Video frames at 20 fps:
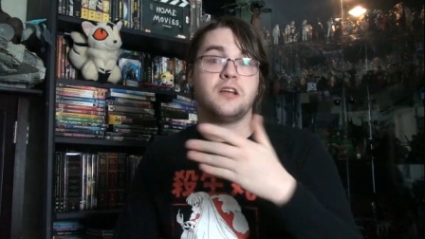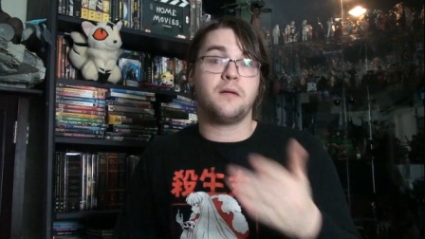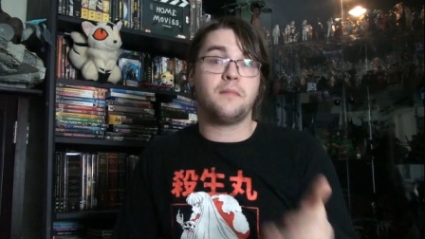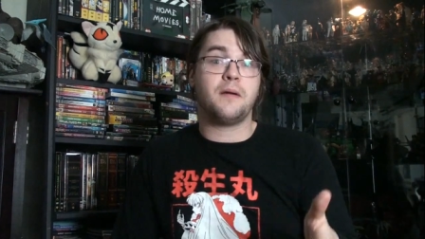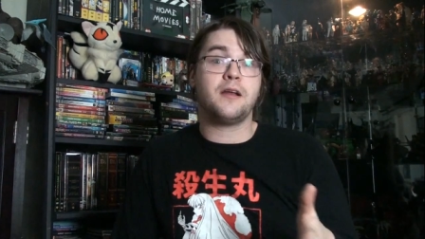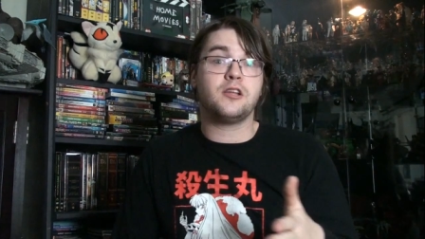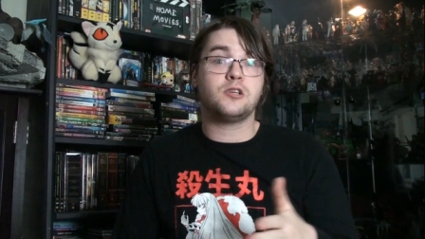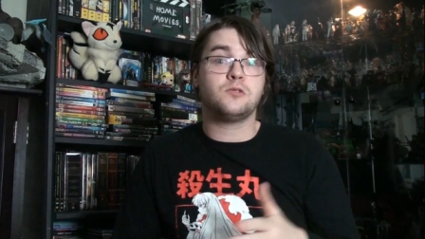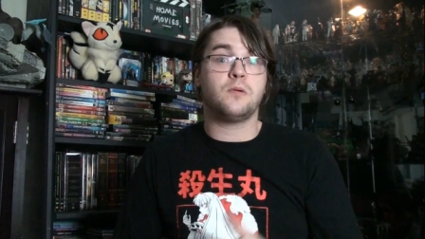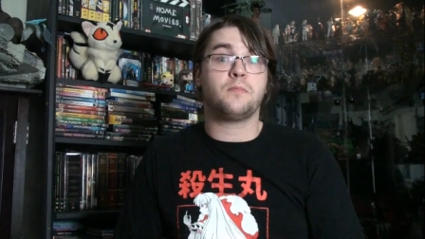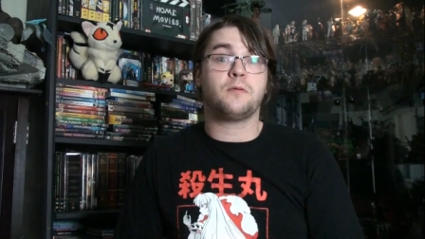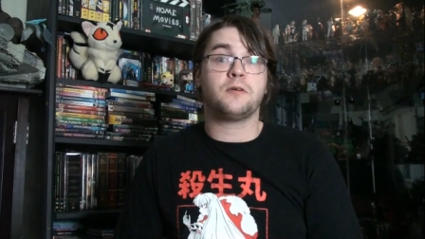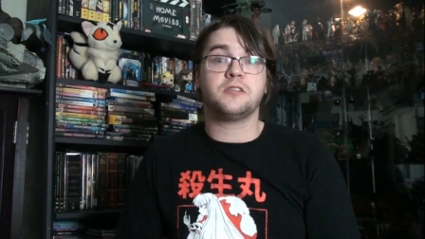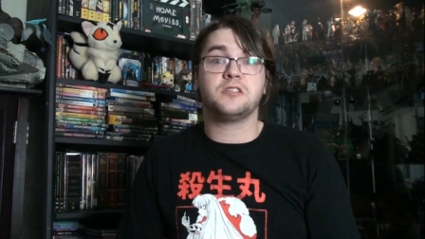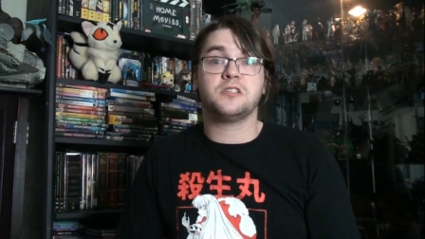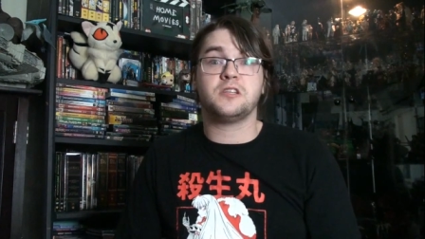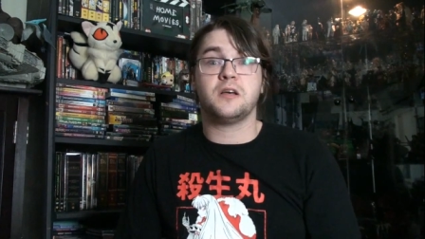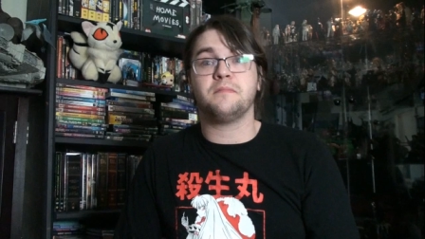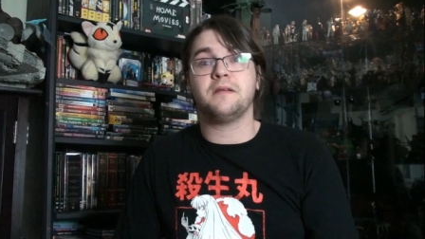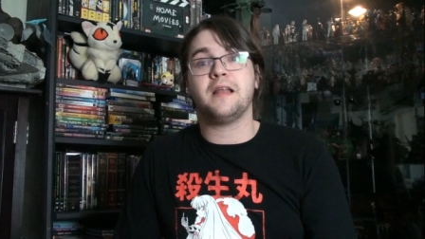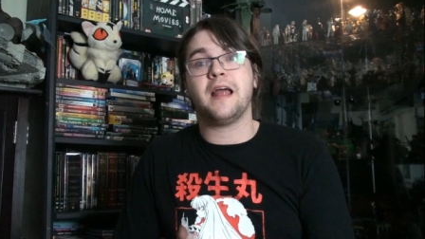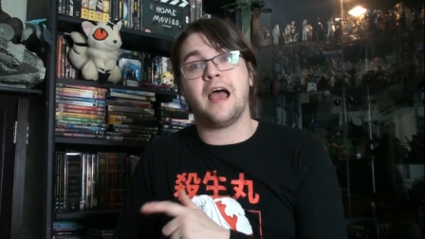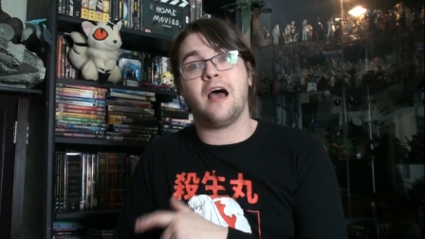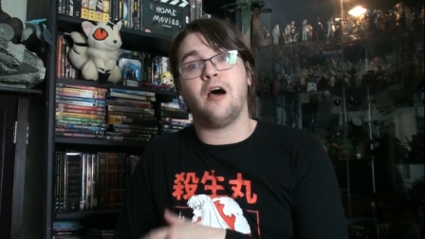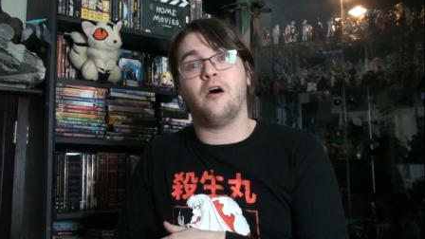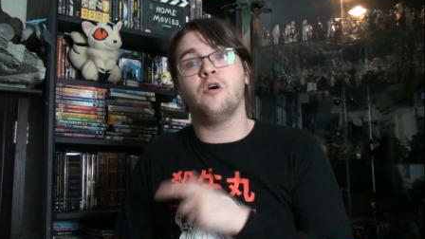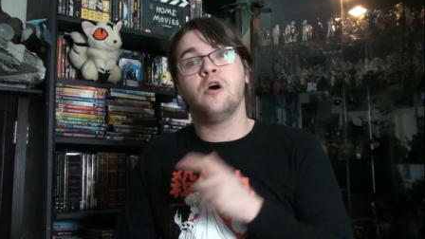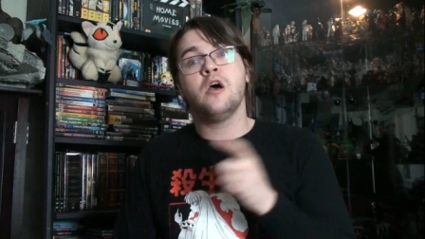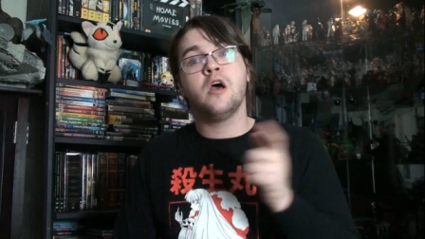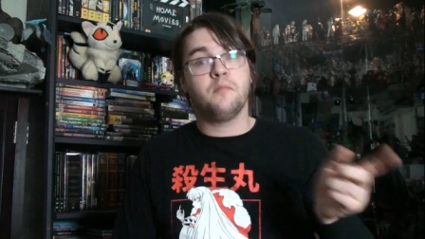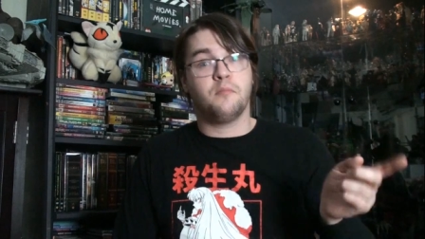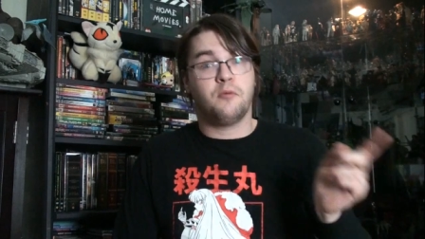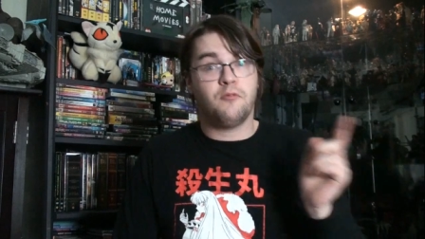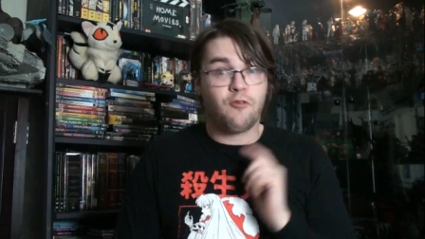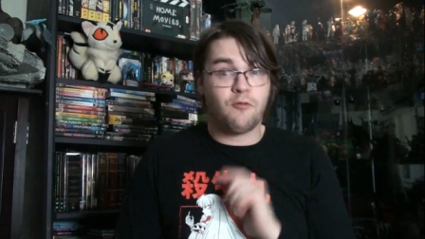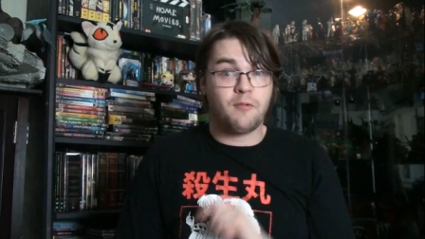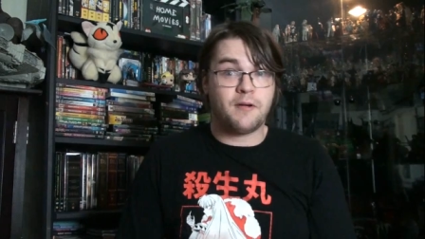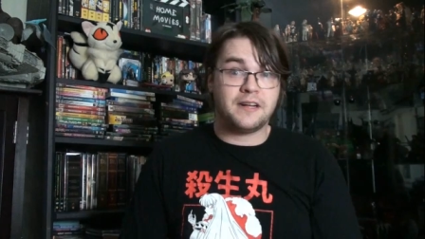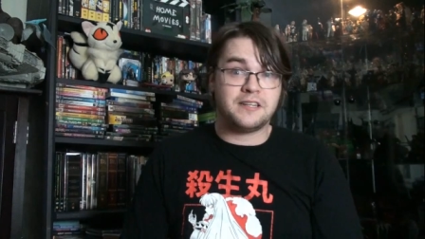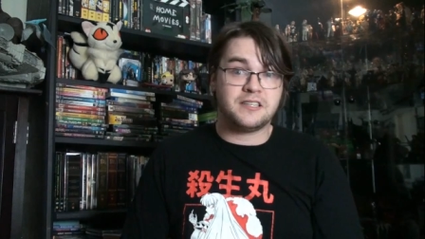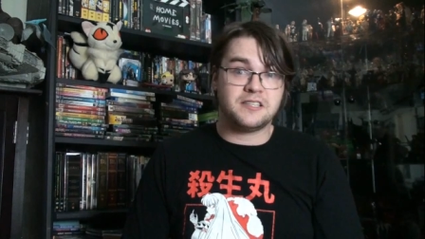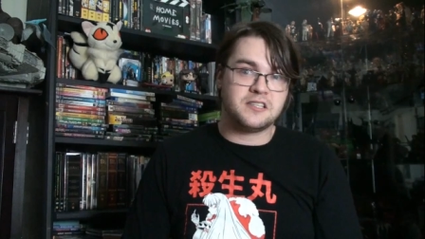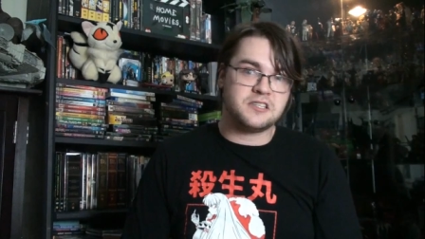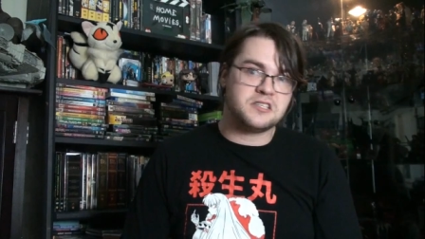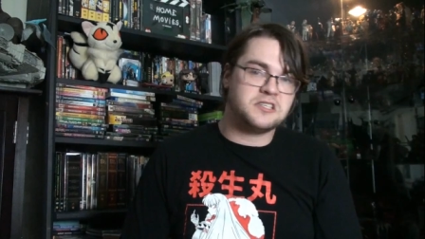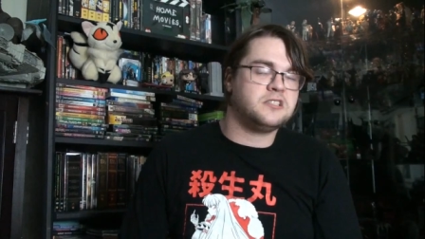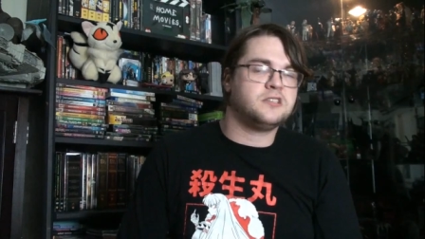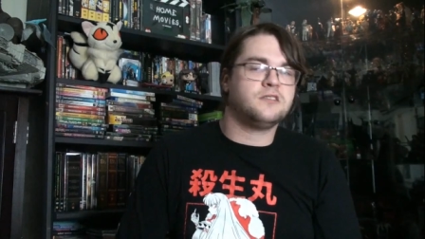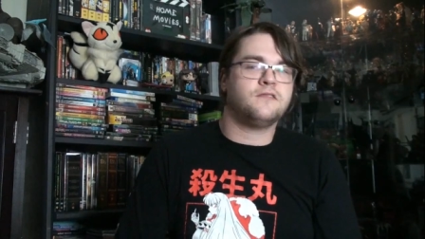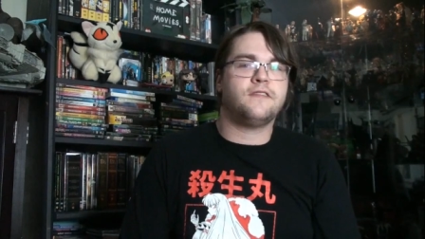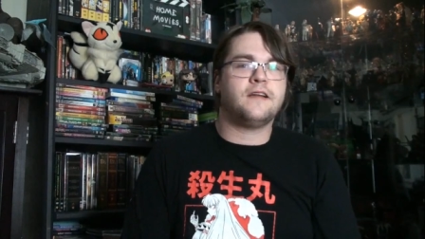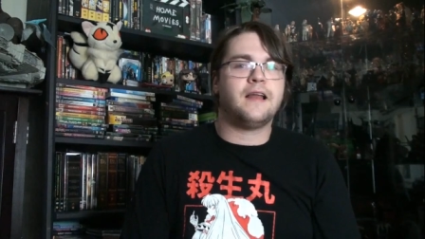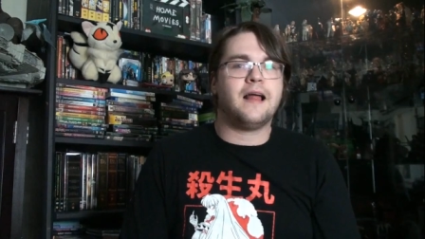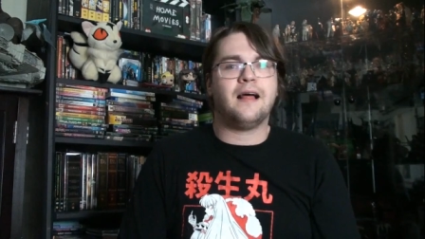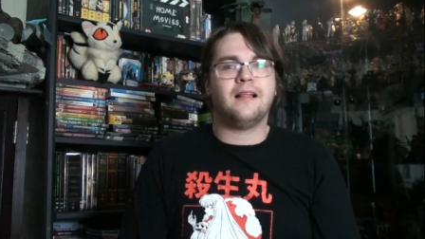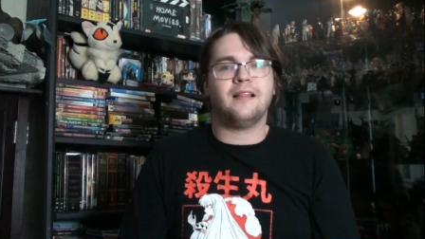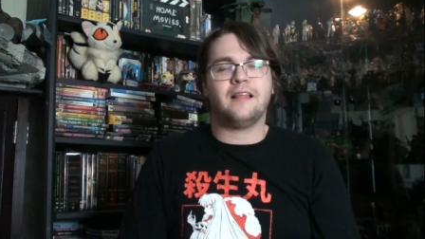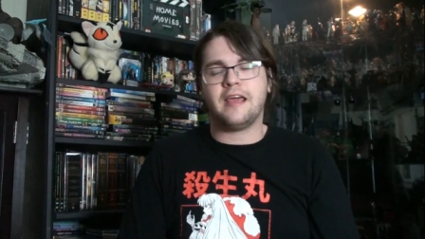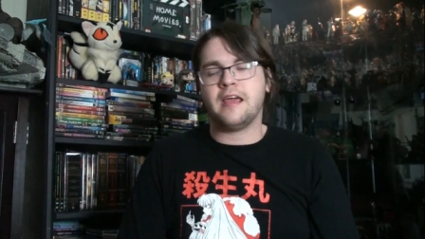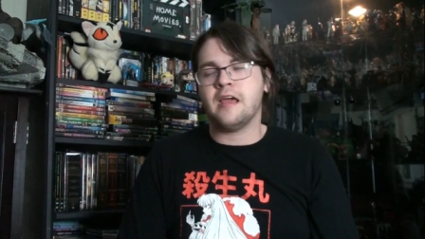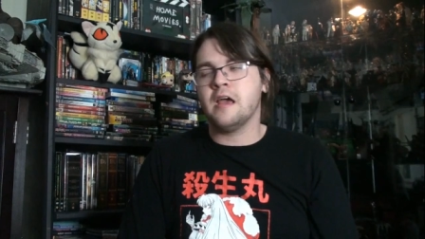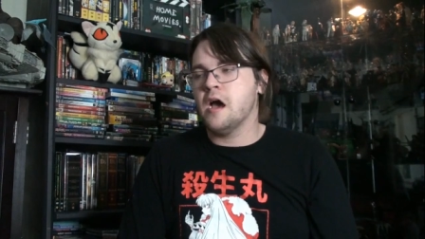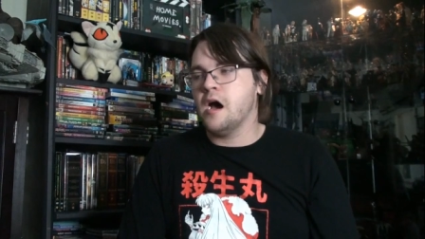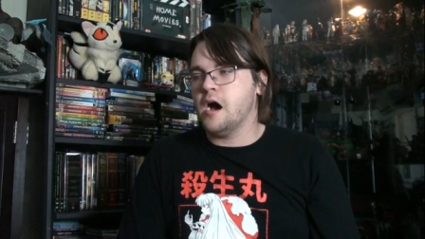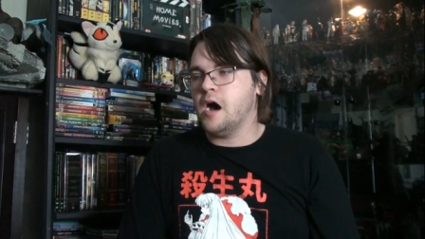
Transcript: I might as well bring this up now before we get to the season finale,